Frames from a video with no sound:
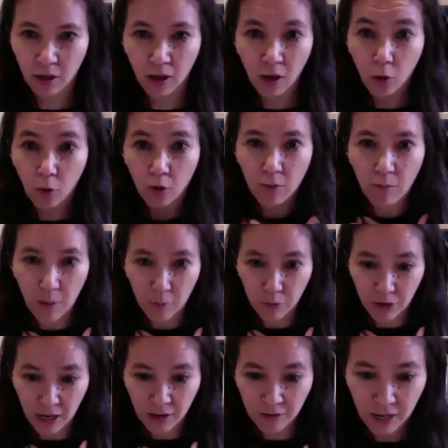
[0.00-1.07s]
or a memory
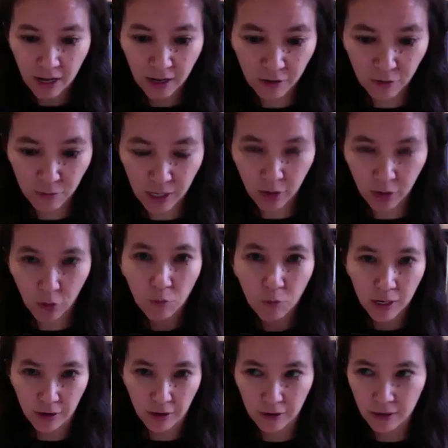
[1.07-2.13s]
I've had of my own
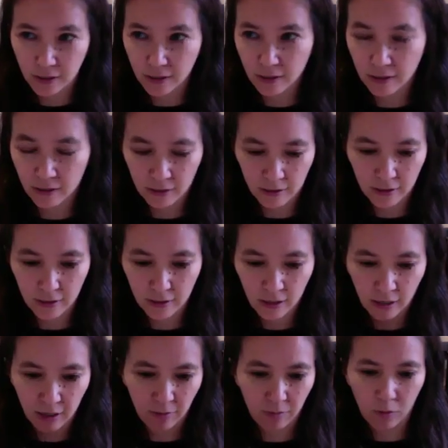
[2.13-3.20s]
parent,
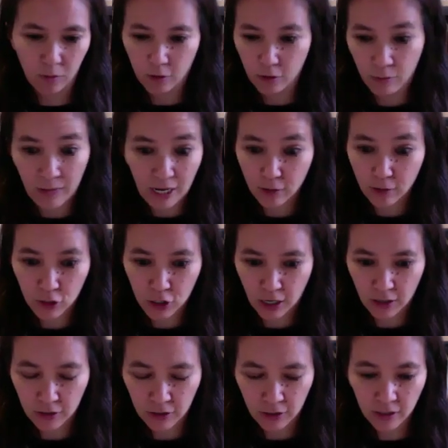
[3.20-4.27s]
or my own
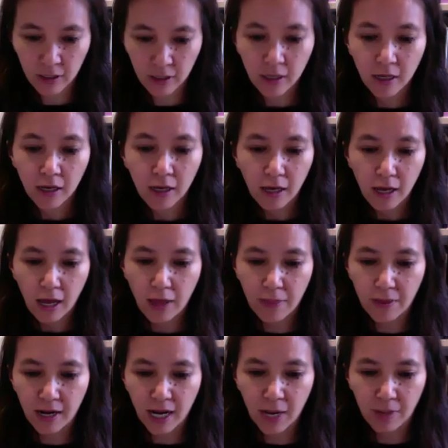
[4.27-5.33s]
childhood. And
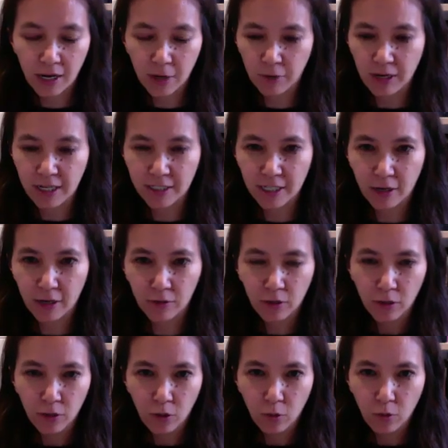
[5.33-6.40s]
then I might write down,
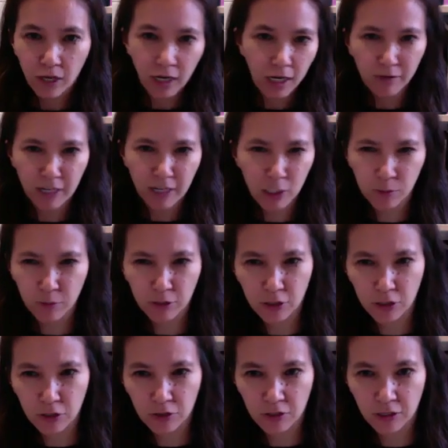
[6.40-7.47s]
what kind of experts
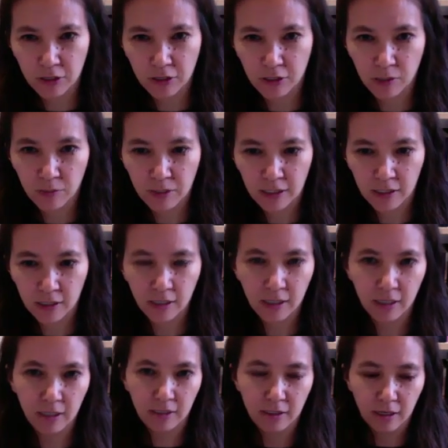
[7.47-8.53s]
do you think could speak to
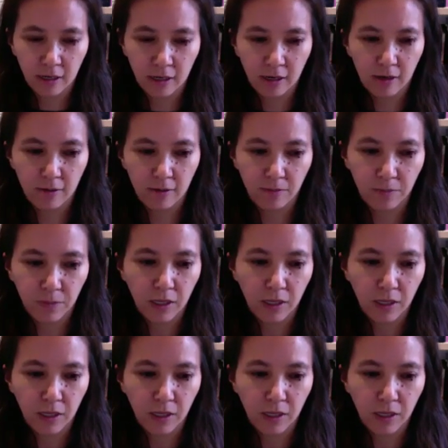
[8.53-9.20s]
this? And